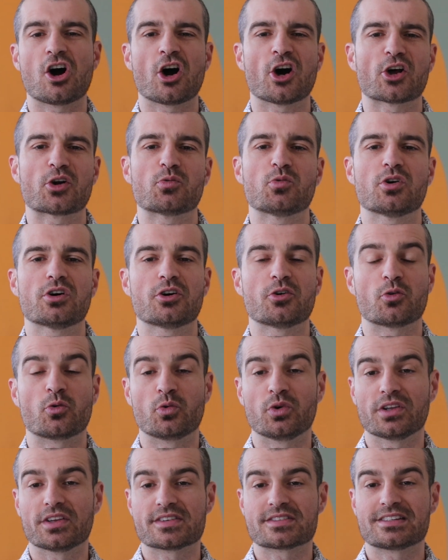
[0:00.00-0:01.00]
Ottawa
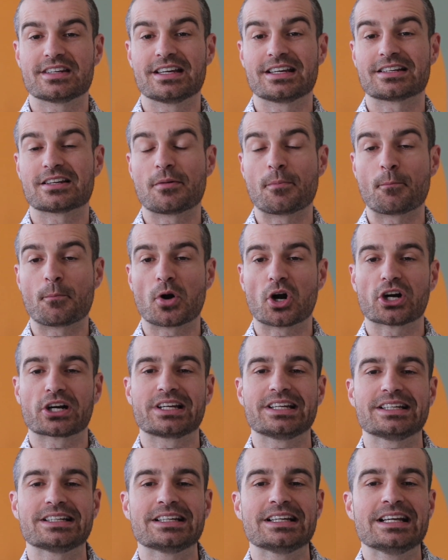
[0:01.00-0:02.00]
real estate
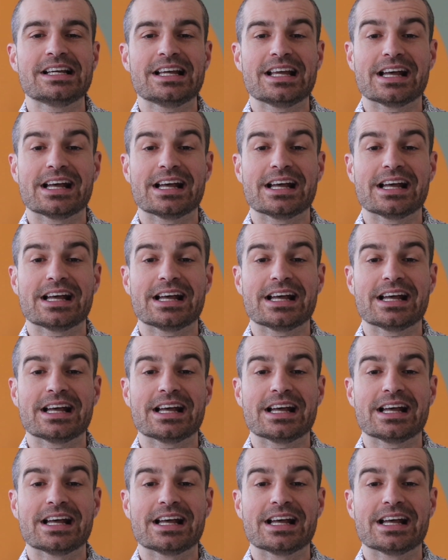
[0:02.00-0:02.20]
market,